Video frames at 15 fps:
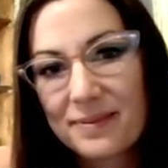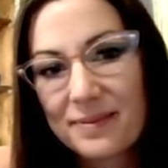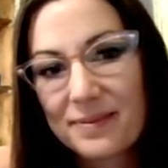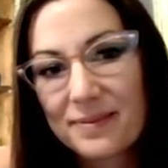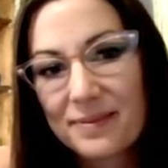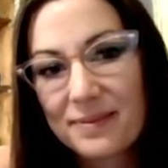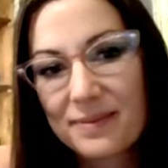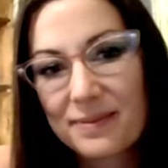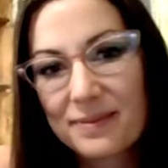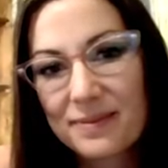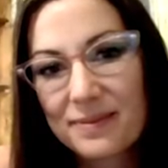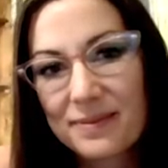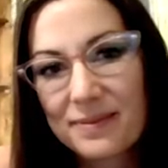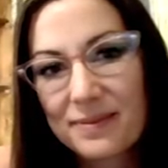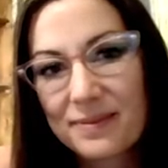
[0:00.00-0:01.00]

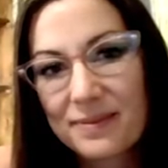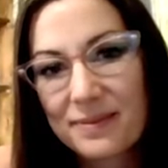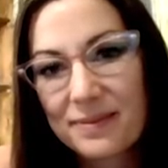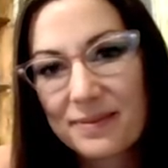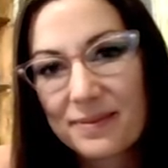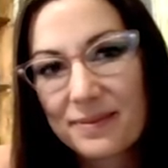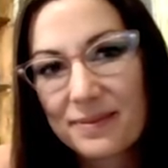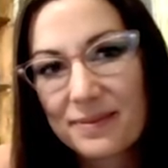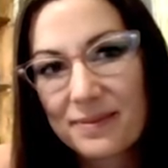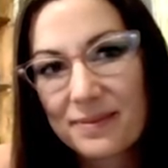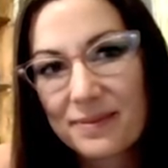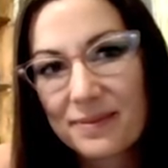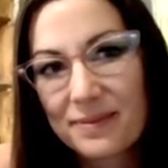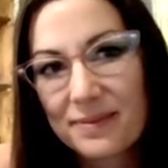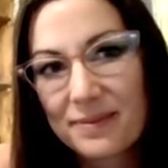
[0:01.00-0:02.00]

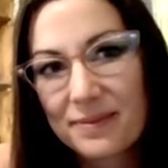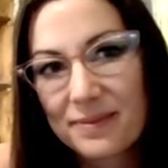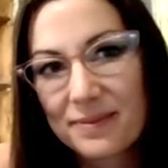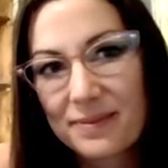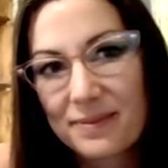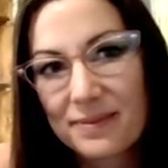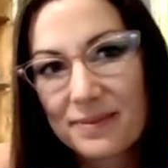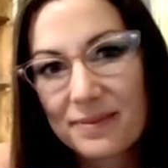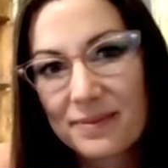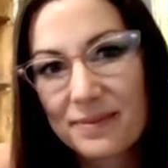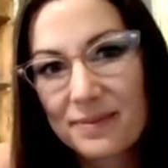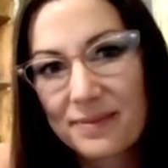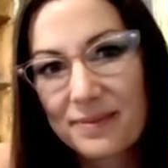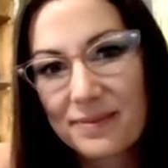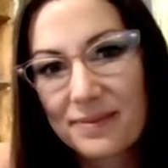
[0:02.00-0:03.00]

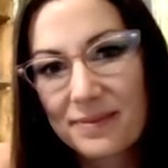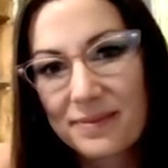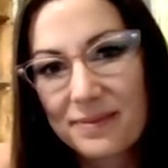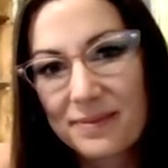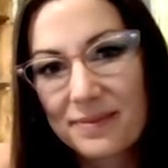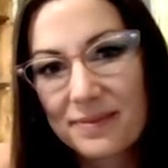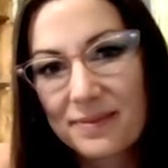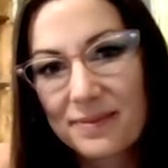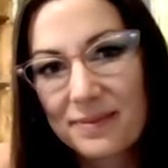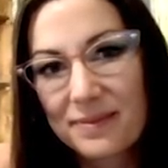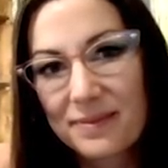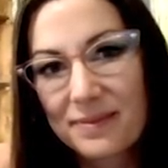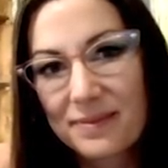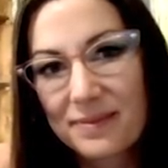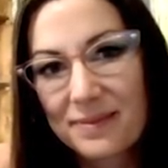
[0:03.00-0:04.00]

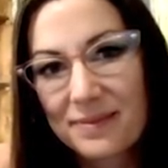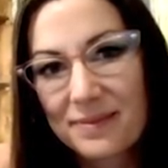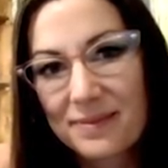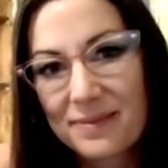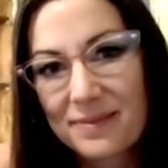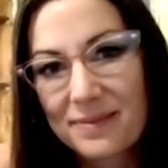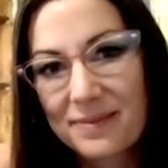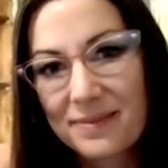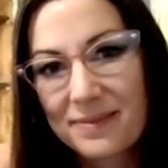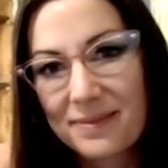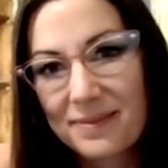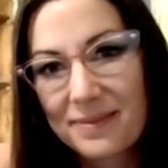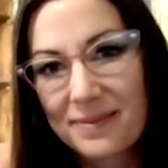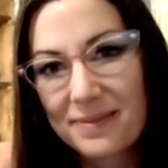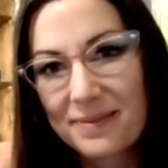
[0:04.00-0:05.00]

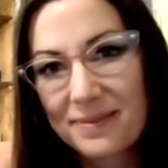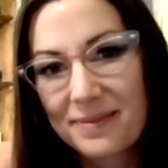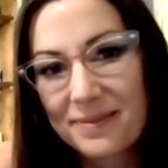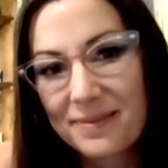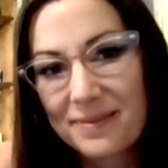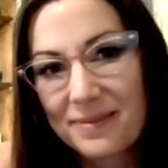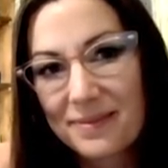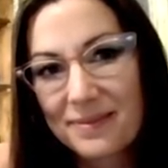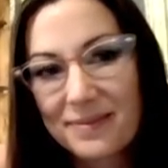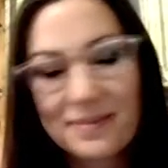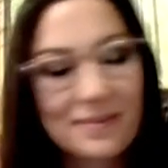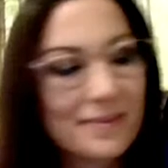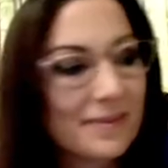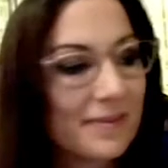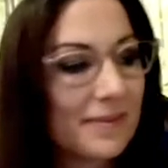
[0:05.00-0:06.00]

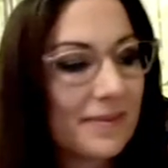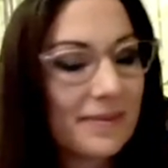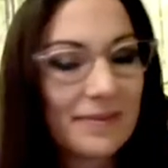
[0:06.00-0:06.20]
[no speech]